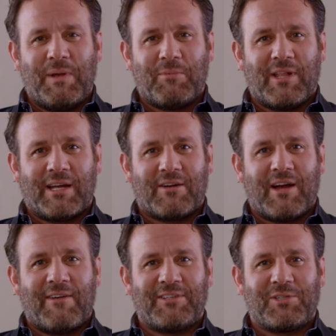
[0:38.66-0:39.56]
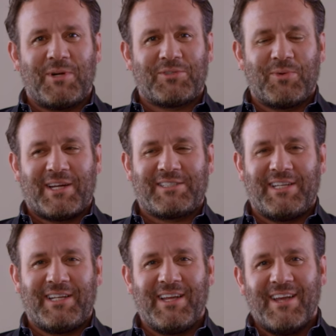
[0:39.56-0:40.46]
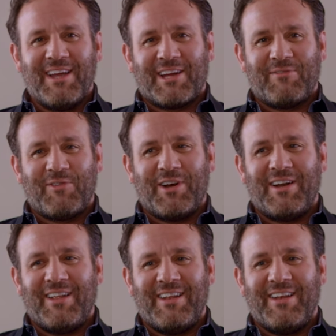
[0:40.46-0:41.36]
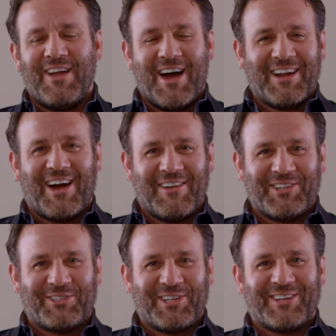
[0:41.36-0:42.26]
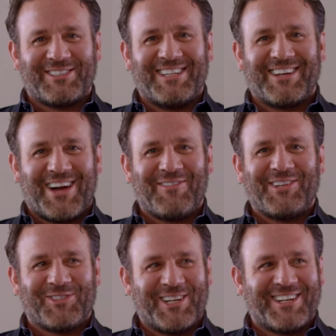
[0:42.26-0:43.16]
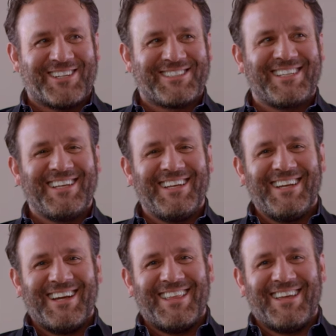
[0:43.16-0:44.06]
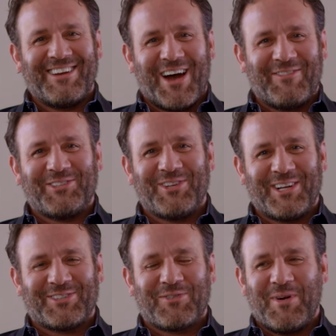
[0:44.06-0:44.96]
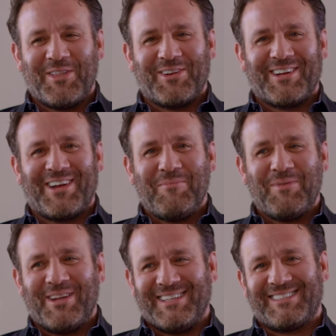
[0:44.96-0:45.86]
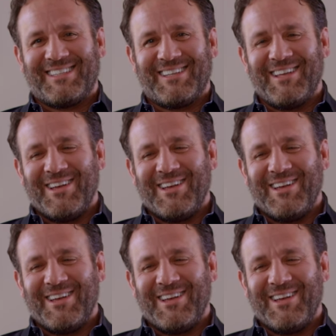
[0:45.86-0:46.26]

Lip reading: people like our coffee so much. We actually convert non-coffee drinkers into coffee drinkers, and then coffee drinkers from other companies.